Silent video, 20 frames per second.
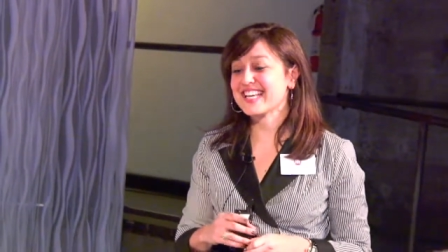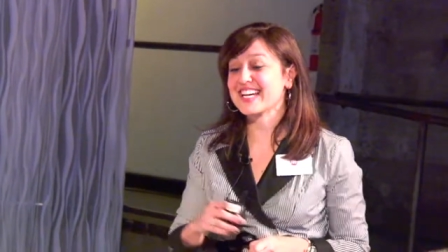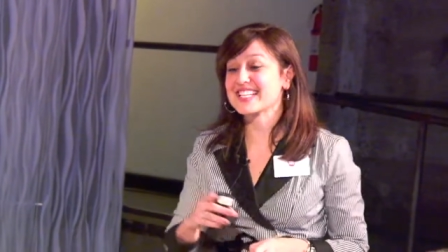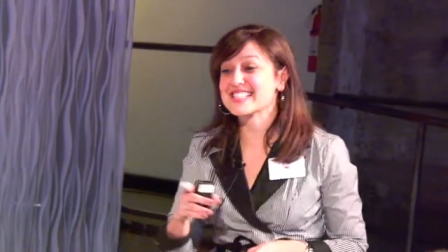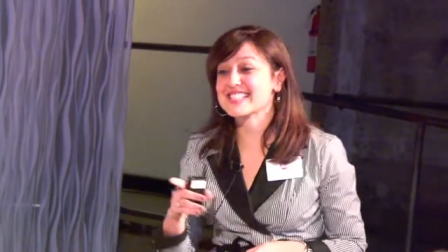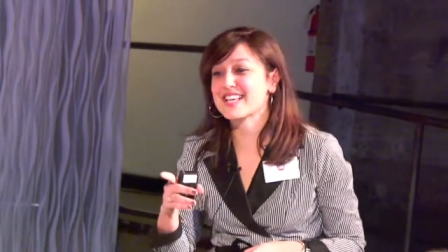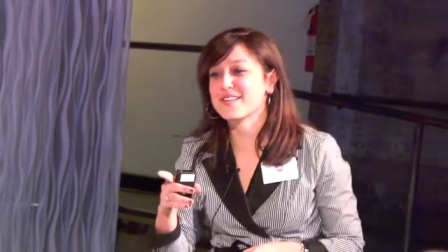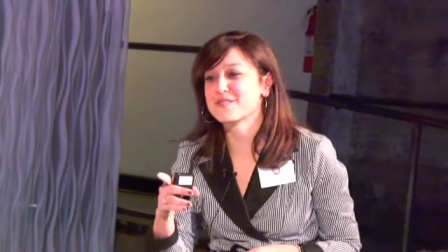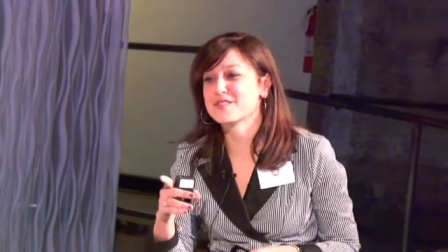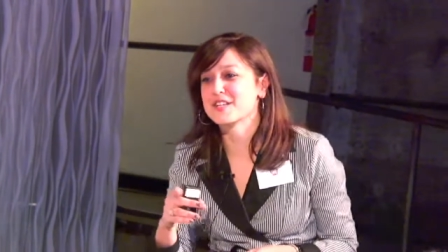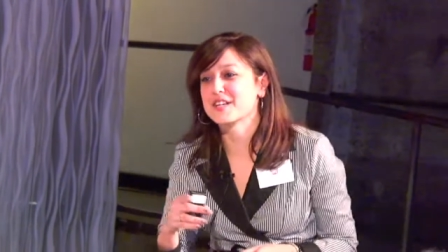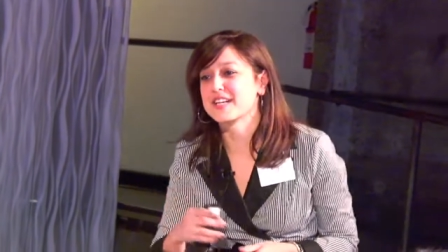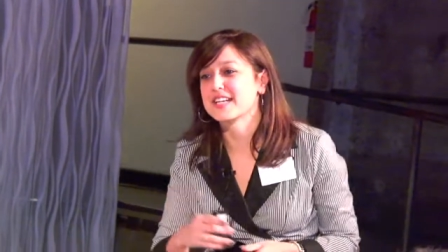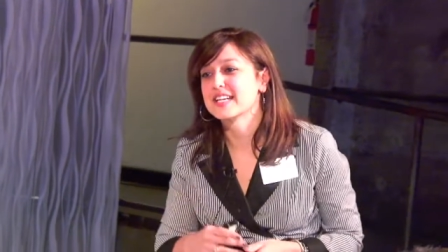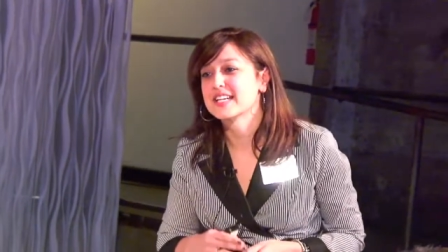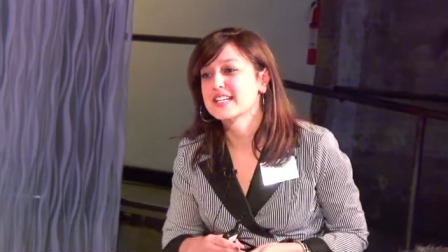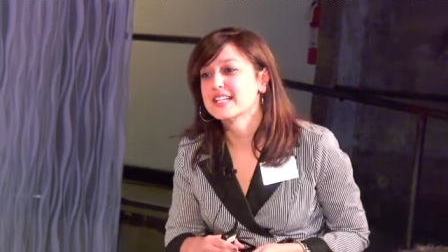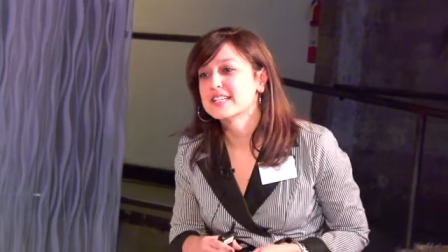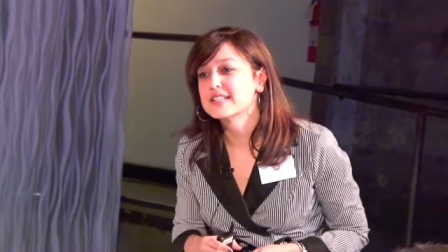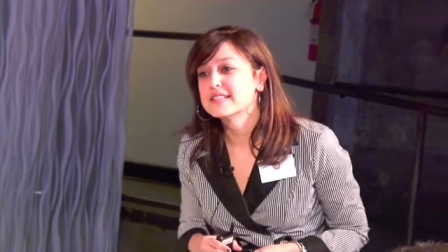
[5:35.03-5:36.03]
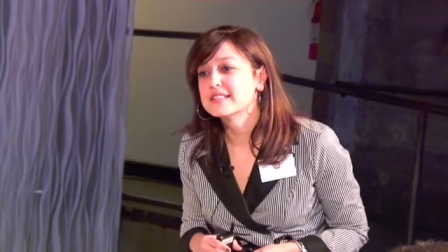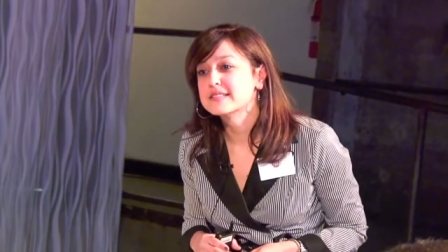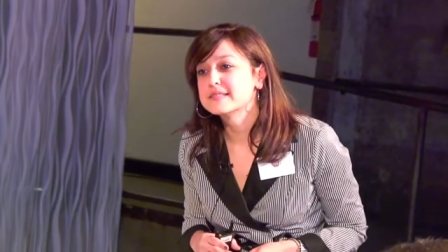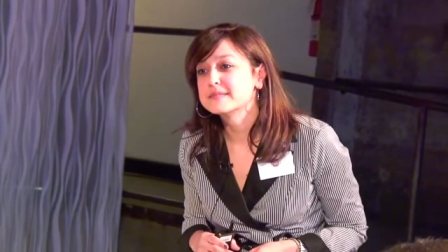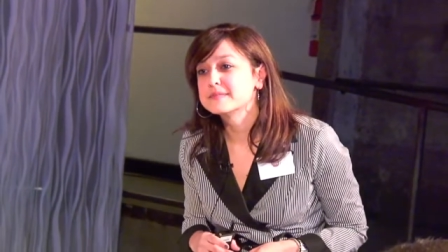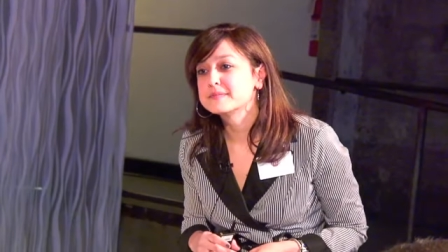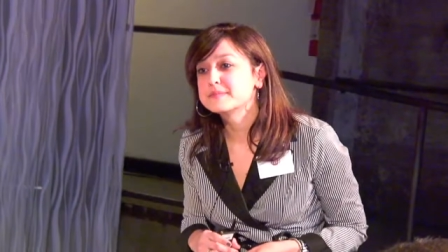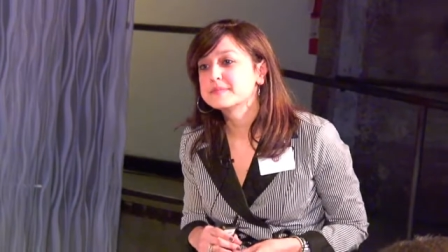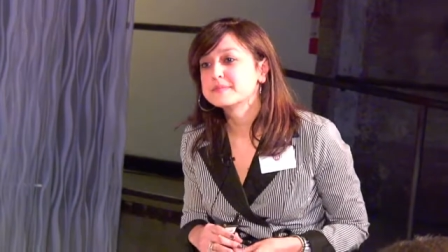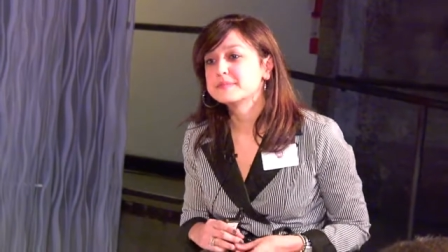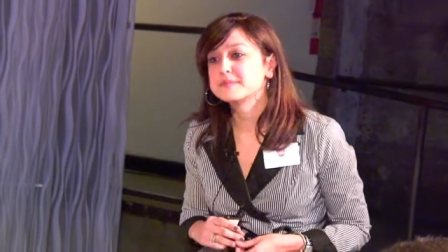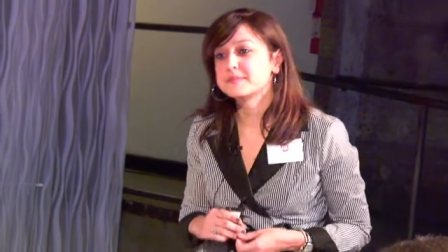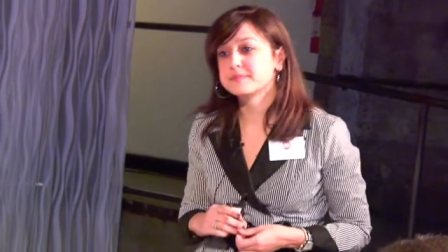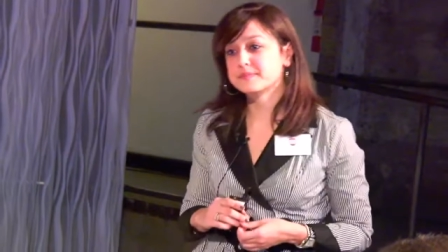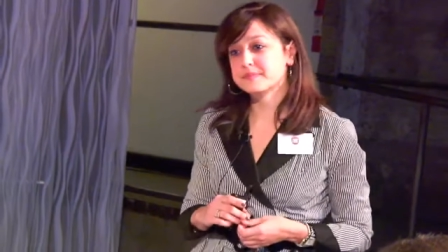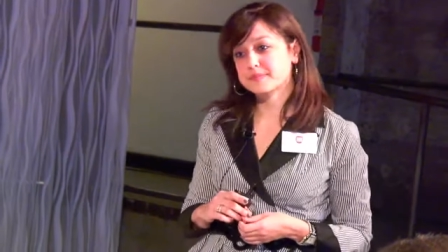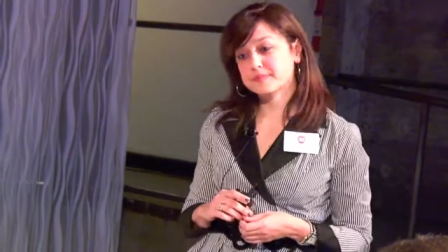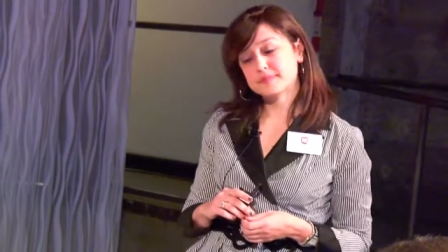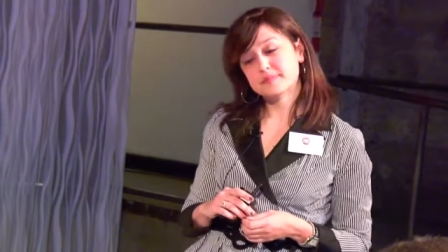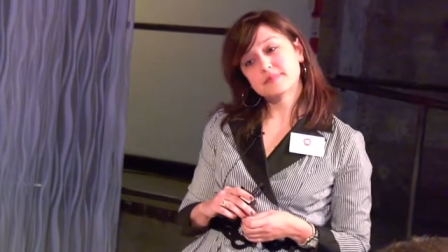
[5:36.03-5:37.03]
yes, I'm sorry. Do the
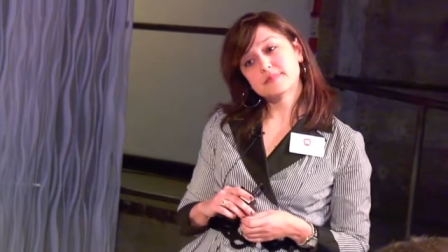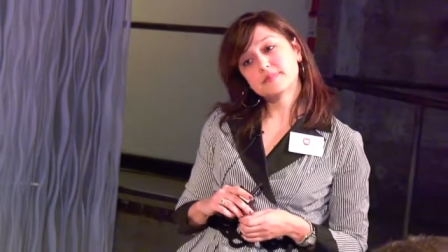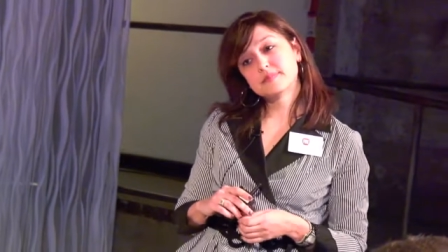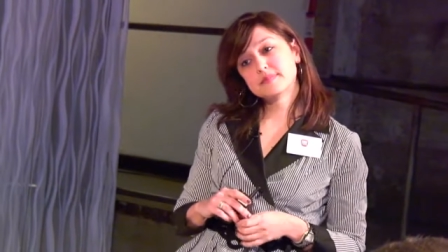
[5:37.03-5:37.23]
130